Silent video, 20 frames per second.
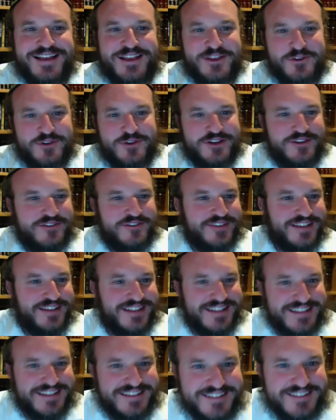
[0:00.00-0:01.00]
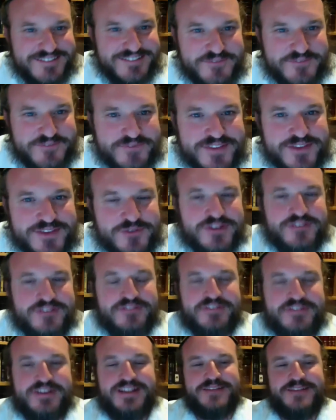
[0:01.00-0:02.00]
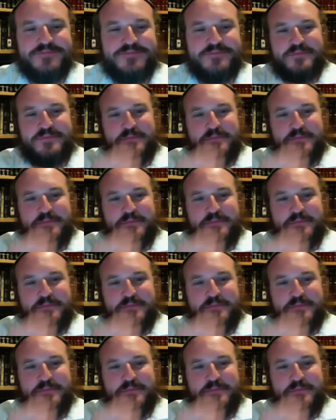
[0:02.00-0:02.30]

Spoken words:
you could feel it. You could feel it.